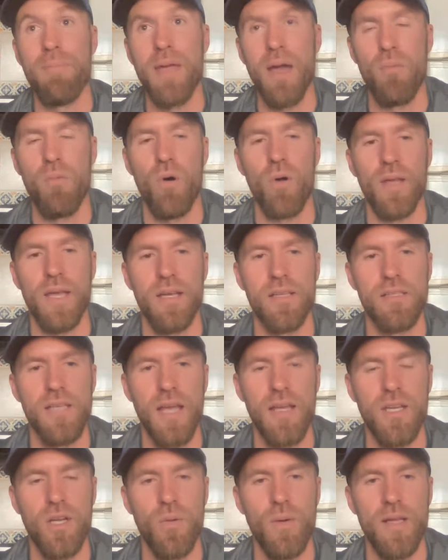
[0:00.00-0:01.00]
Maybe I won't get a
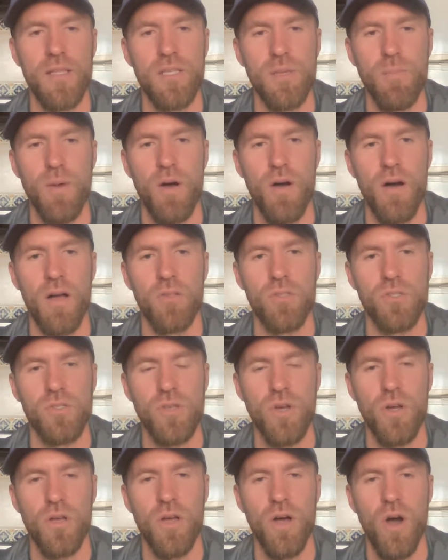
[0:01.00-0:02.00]
takeaway tomorrow. I'll
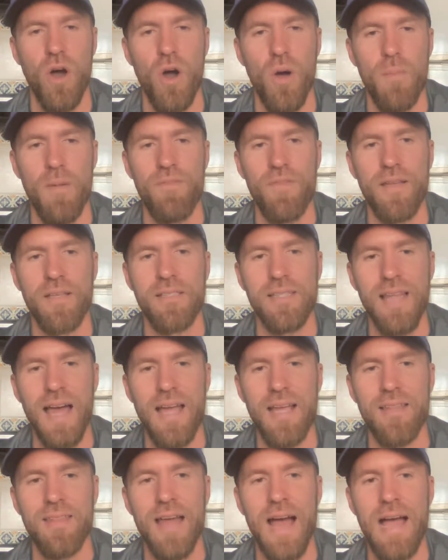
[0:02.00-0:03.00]
just cook at home. If it's
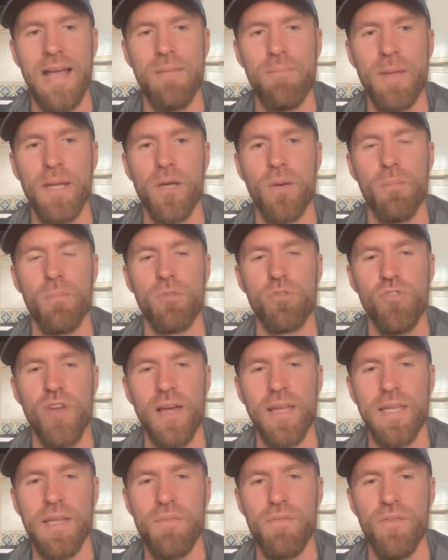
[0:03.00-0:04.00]
like that, it becomes
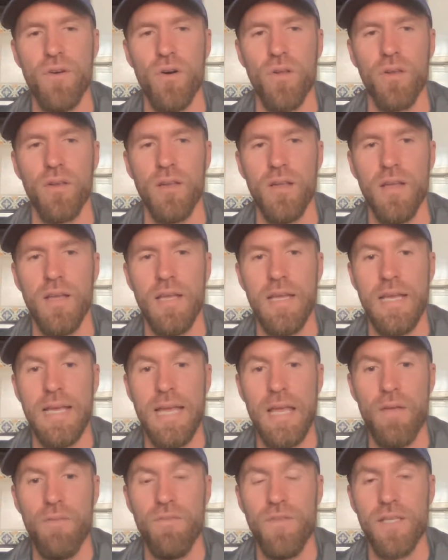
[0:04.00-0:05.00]
really fun.
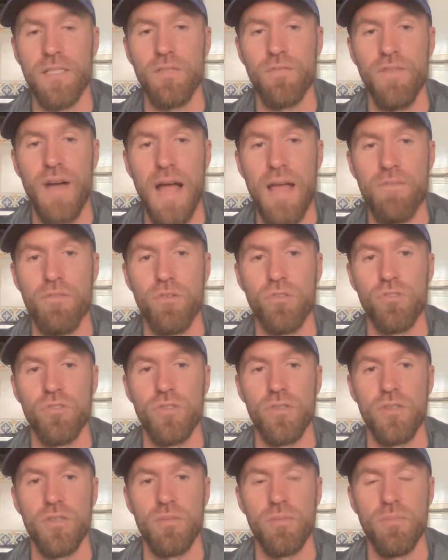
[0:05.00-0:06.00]
If it's
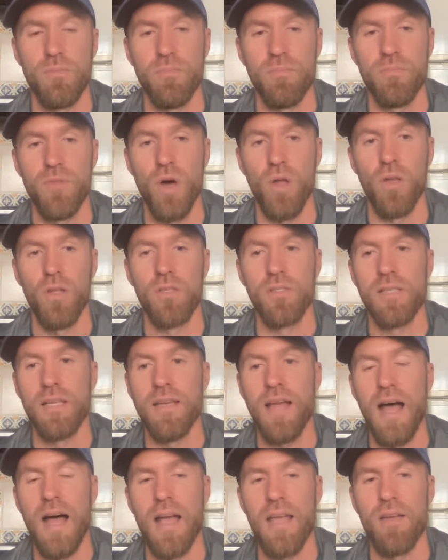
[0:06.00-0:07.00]
$500
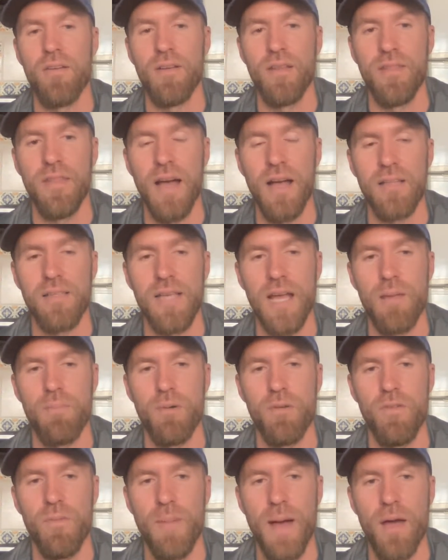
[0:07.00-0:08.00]
and higher and that
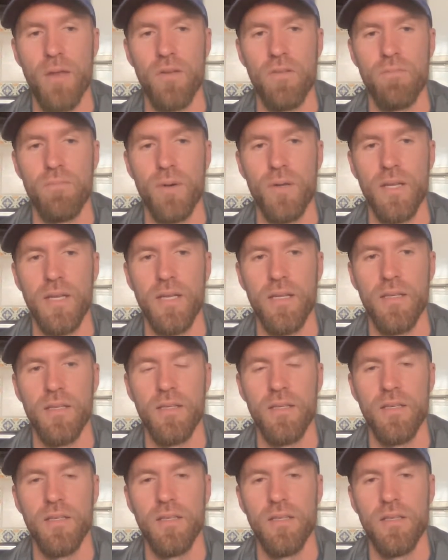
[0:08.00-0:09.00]
type of amount of money,
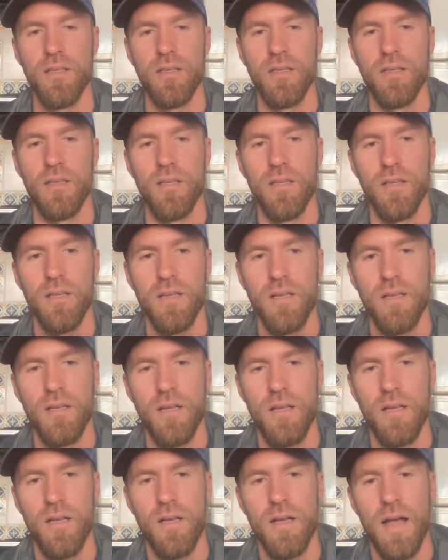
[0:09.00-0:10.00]

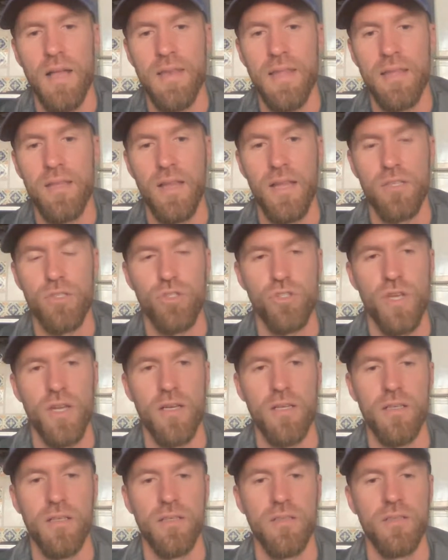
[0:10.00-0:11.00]
and then you're like,
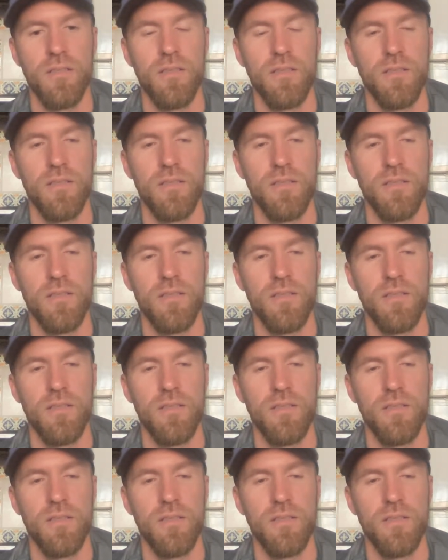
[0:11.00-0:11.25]
shit,